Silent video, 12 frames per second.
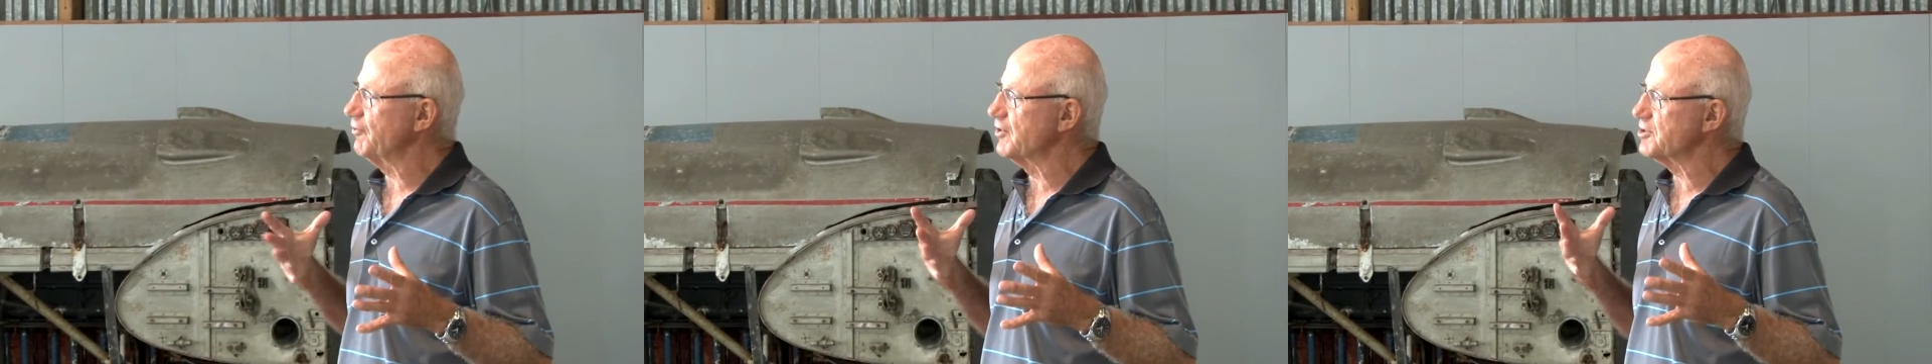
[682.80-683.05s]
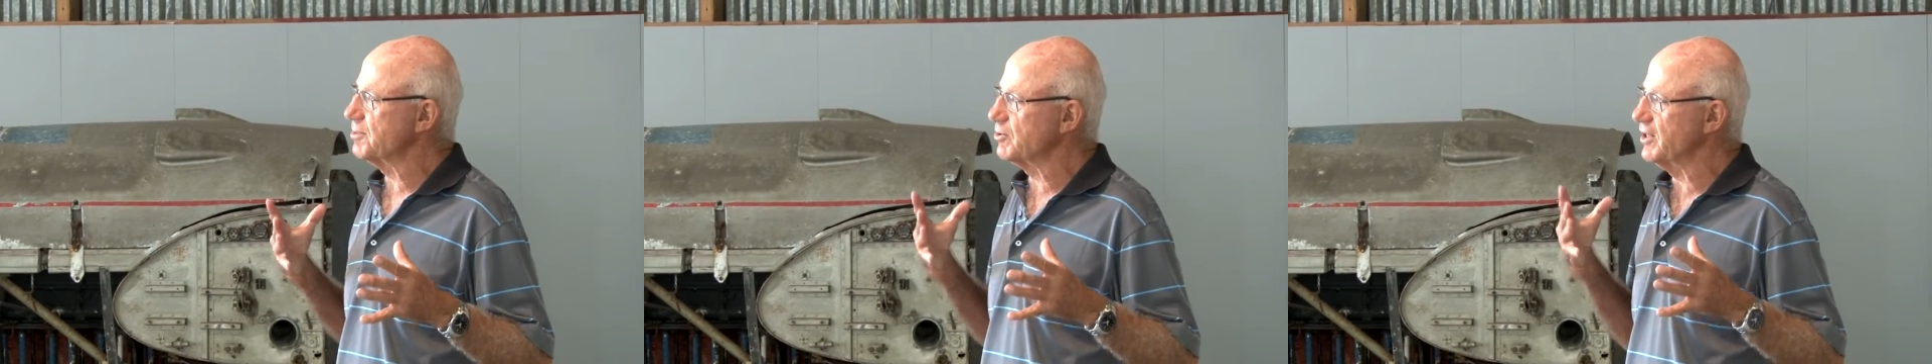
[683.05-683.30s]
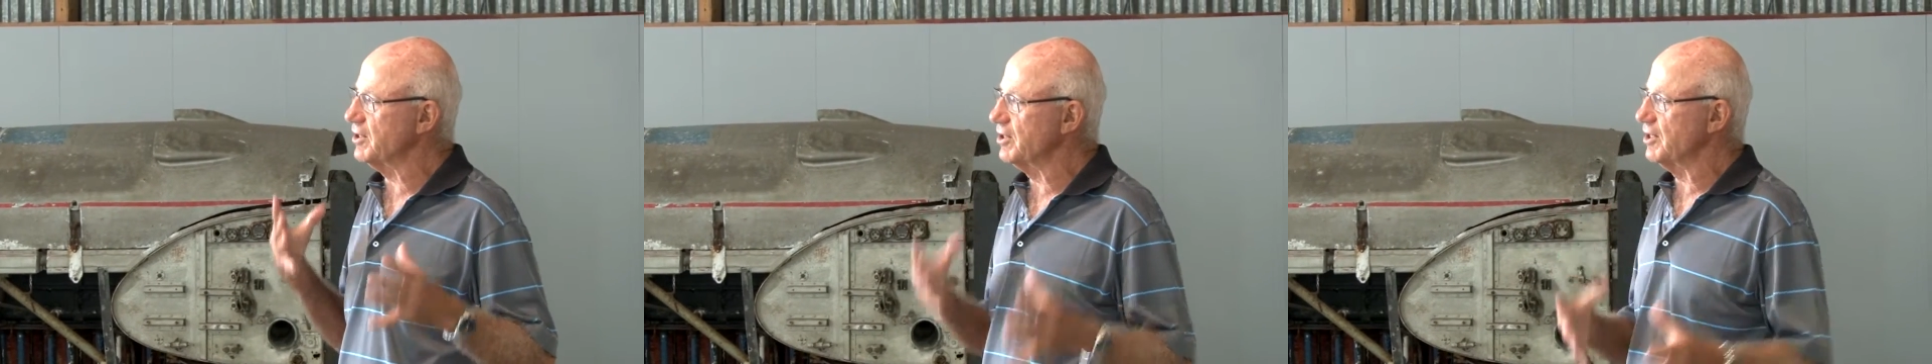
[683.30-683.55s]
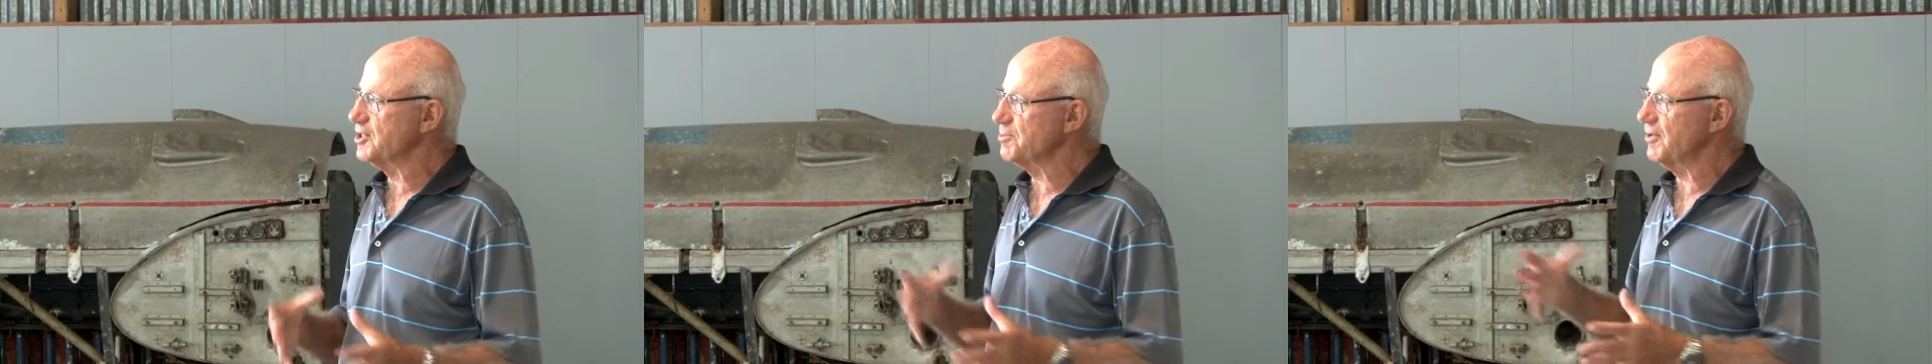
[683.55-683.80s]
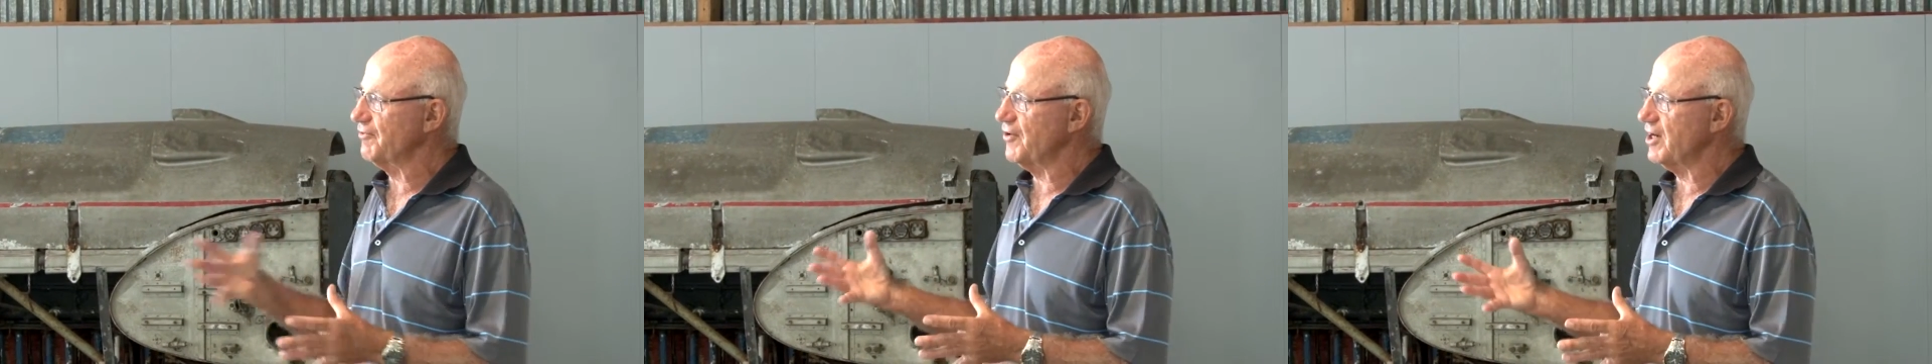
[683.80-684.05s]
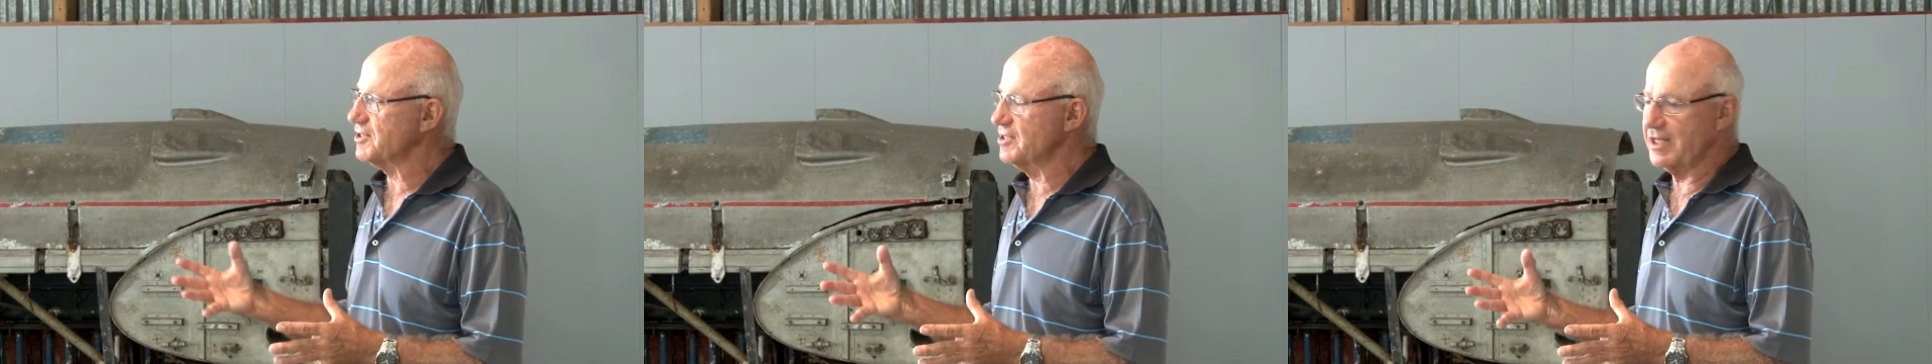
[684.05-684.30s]
difference between the early
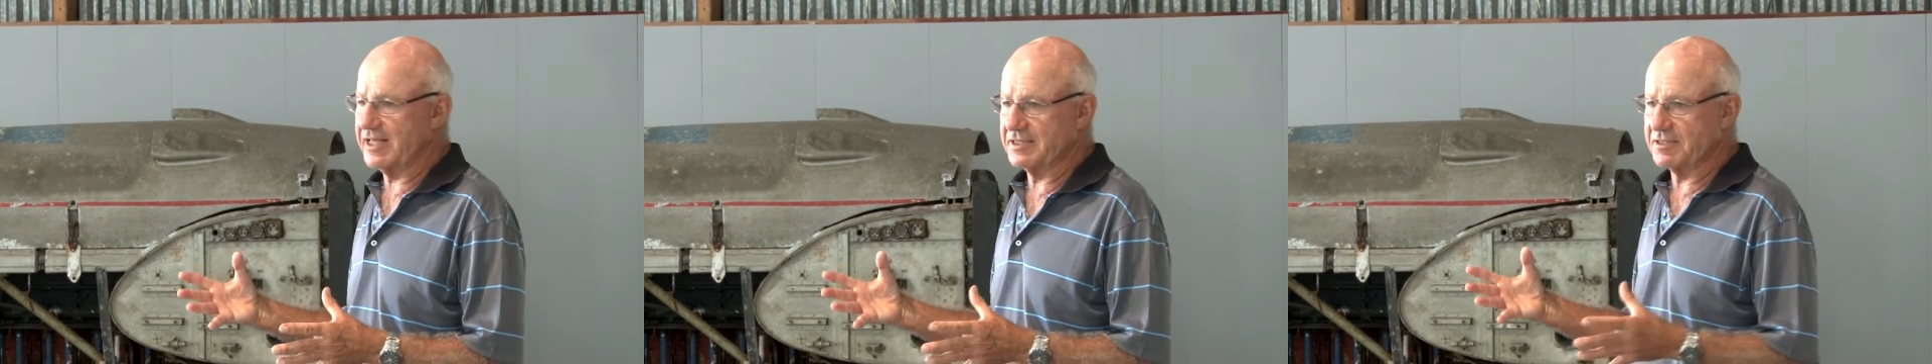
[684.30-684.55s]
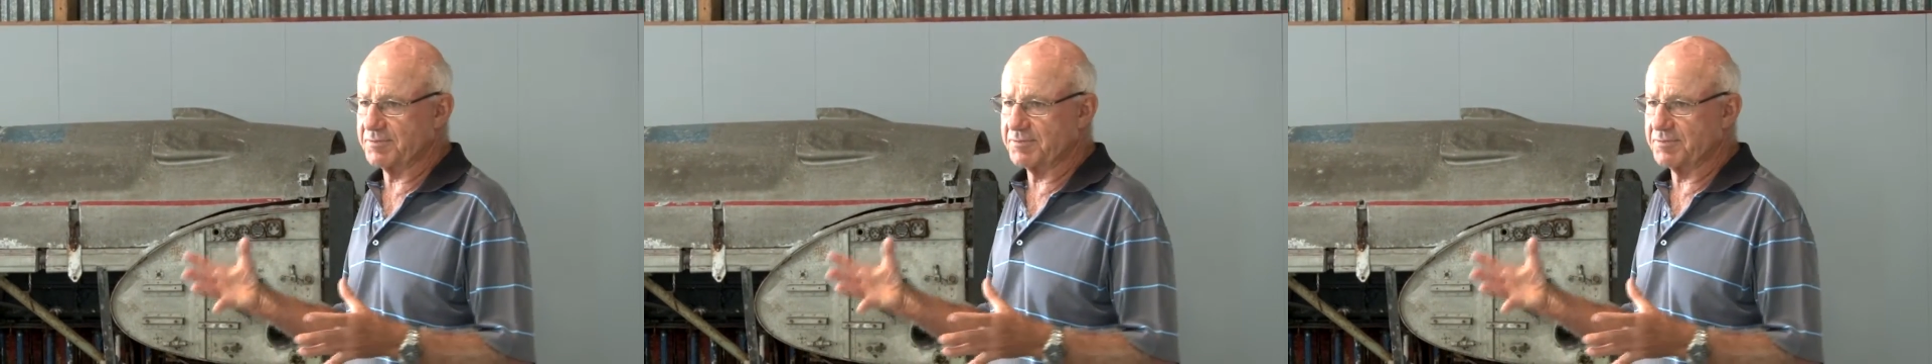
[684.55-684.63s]
Spitfires and the late